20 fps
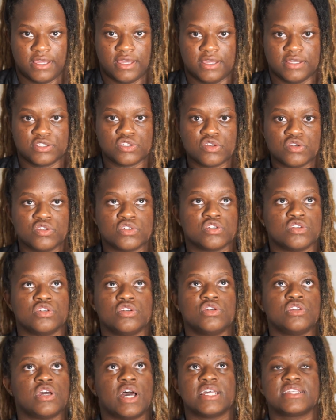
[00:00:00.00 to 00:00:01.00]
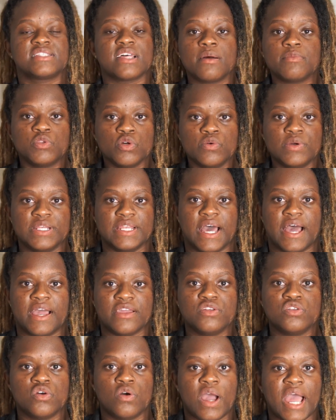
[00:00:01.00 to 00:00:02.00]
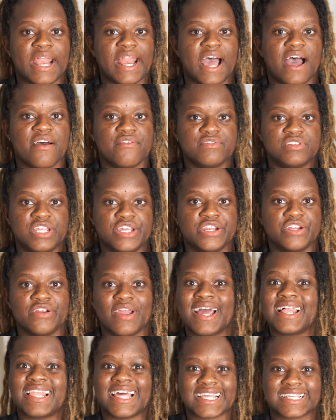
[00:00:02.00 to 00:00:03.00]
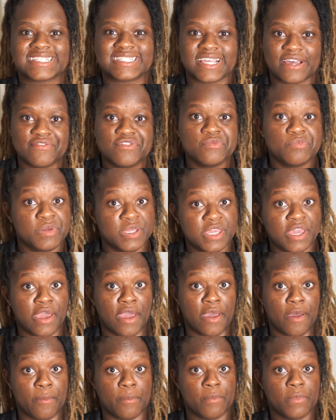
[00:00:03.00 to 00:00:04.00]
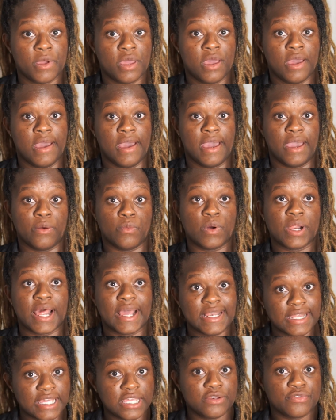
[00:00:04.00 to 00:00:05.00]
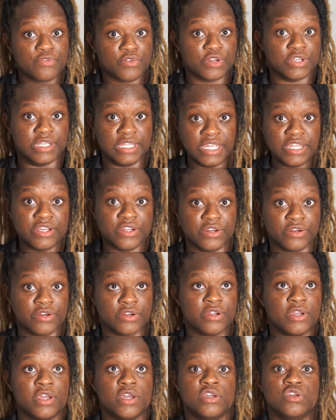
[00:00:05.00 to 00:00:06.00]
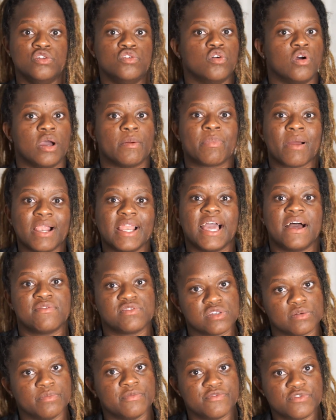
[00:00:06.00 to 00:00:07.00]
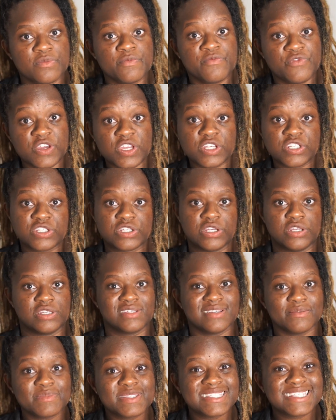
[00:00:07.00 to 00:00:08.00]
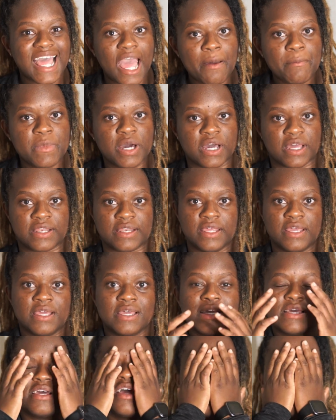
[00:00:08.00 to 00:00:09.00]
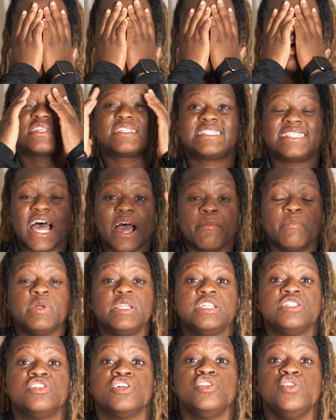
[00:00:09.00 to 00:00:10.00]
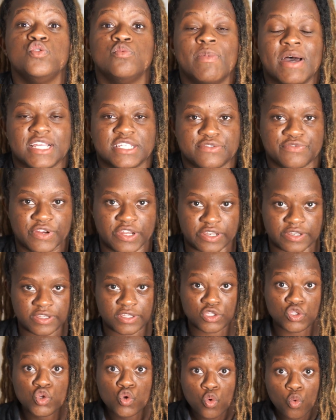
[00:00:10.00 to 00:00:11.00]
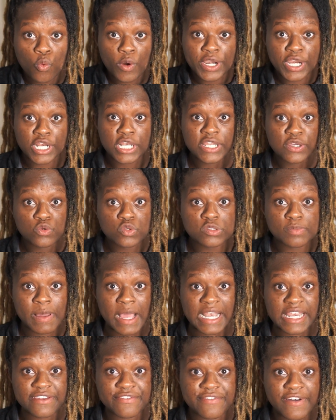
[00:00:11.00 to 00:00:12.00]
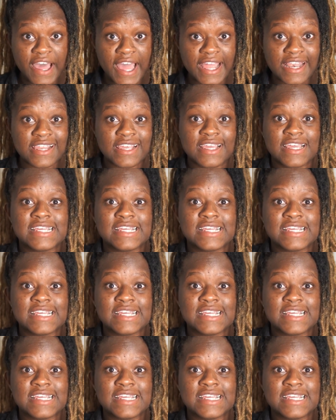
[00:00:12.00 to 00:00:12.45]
So I stopped doing that. I'd have dinner at like 7 p.m. And what I'd eat for dinner, I'd probably have some fish, some salmon. Salmon is your new best friend. You want to lose belly fat?